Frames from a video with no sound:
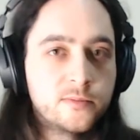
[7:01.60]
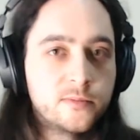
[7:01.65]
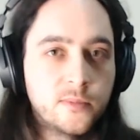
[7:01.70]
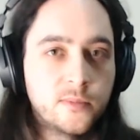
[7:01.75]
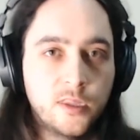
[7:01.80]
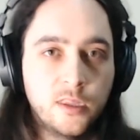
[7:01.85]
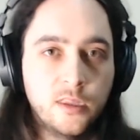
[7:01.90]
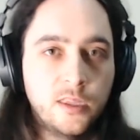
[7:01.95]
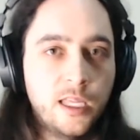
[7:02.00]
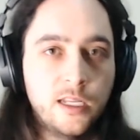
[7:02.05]

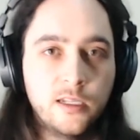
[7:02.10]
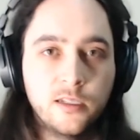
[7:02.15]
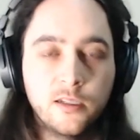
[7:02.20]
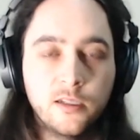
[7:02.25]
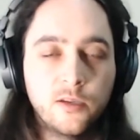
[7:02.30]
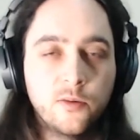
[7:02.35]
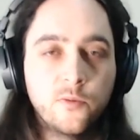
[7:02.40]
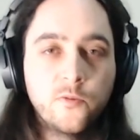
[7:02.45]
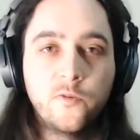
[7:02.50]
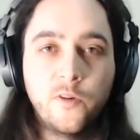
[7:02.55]
then
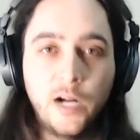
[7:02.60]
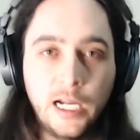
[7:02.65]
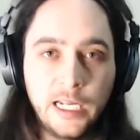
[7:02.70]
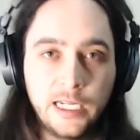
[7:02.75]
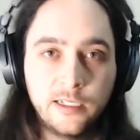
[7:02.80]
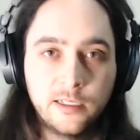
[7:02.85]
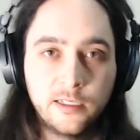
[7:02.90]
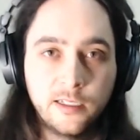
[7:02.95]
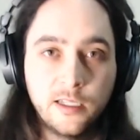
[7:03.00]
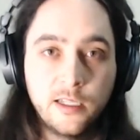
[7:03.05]

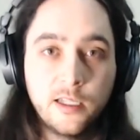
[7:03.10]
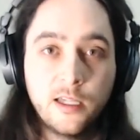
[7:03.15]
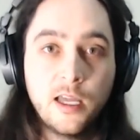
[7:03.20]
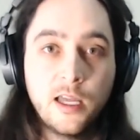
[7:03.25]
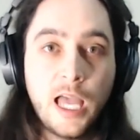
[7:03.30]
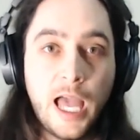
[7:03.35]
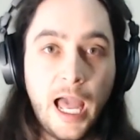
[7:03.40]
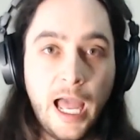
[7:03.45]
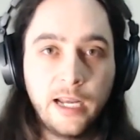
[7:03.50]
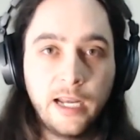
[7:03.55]
fine.
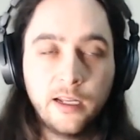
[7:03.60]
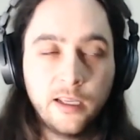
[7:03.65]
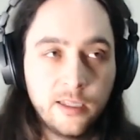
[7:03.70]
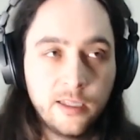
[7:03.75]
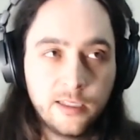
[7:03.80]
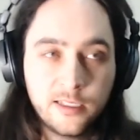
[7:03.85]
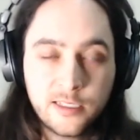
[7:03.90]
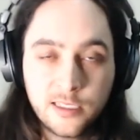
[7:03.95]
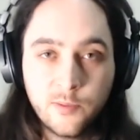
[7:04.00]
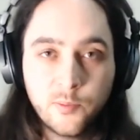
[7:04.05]
And
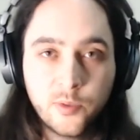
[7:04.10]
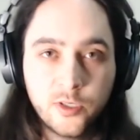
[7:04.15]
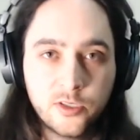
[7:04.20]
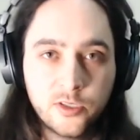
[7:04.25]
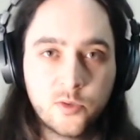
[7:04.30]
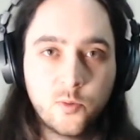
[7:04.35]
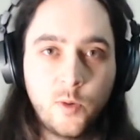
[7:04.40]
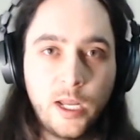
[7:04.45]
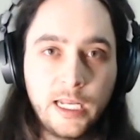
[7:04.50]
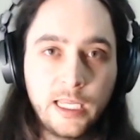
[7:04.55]
the
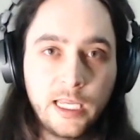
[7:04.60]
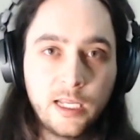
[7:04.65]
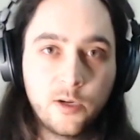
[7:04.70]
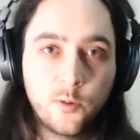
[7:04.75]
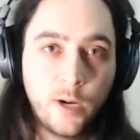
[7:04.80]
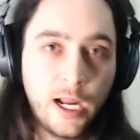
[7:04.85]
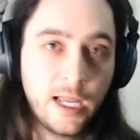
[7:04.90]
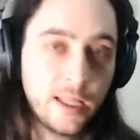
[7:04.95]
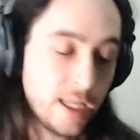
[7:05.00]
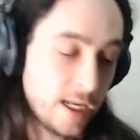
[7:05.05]
simplest way to get
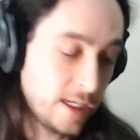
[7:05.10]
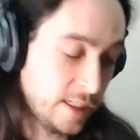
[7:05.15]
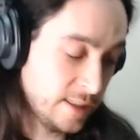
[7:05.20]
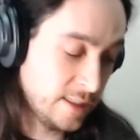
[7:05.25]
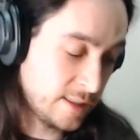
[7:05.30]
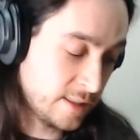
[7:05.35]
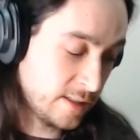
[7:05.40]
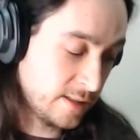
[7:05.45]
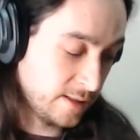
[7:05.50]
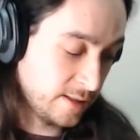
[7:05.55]
around that
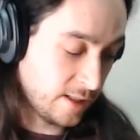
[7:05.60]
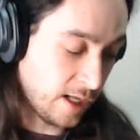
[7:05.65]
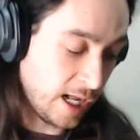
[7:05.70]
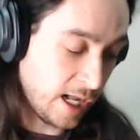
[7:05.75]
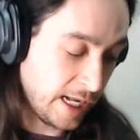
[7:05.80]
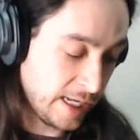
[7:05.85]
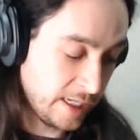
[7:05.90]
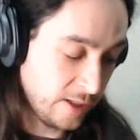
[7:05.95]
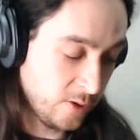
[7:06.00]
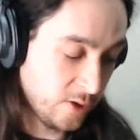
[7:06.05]
is the
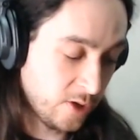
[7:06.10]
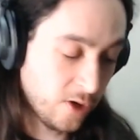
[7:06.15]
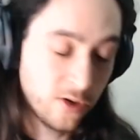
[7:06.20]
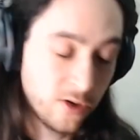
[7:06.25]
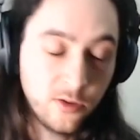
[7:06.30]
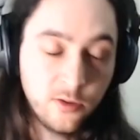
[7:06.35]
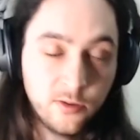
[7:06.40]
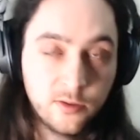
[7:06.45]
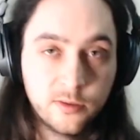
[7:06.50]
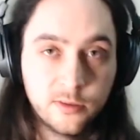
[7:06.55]
higher you
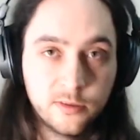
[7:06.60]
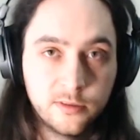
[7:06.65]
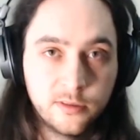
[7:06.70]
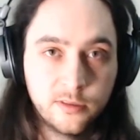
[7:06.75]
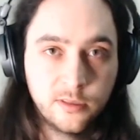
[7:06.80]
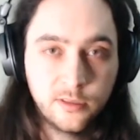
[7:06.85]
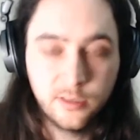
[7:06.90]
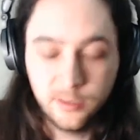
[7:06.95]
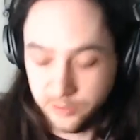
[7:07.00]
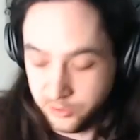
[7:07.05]
go,
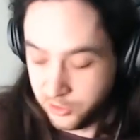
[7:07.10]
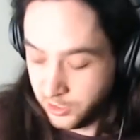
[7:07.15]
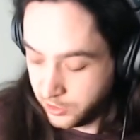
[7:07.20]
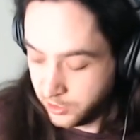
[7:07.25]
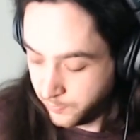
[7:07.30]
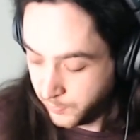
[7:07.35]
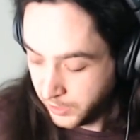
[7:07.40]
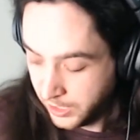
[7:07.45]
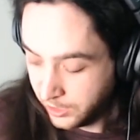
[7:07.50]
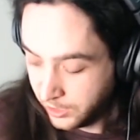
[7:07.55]

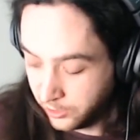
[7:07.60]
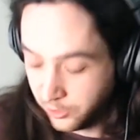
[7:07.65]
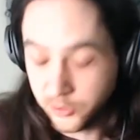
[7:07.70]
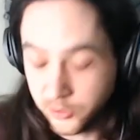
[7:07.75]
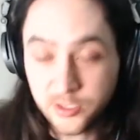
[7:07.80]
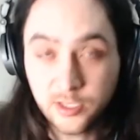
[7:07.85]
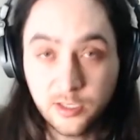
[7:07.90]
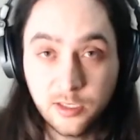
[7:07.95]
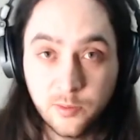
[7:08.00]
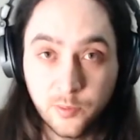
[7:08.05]
just play
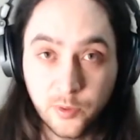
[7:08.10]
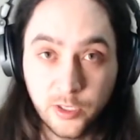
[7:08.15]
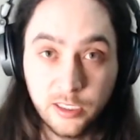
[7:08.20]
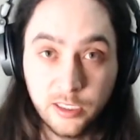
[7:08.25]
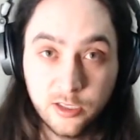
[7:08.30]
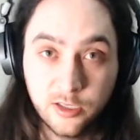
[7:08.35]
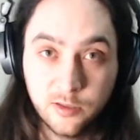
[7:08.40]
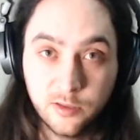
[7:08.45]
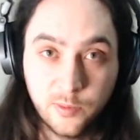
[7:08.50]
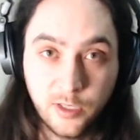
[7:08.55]
closer to the
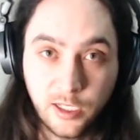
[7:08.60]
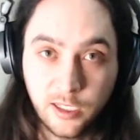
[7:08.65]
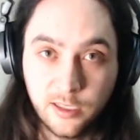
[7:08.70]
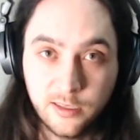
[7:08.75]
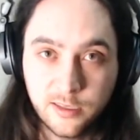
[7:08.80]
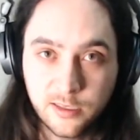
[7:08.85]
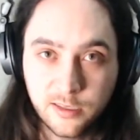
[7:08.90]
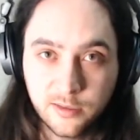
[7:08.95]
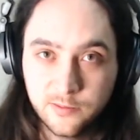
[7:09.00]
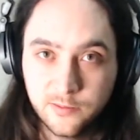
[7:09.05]
bridge,
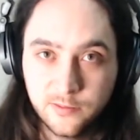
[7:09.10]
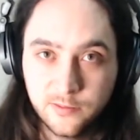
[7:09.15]
because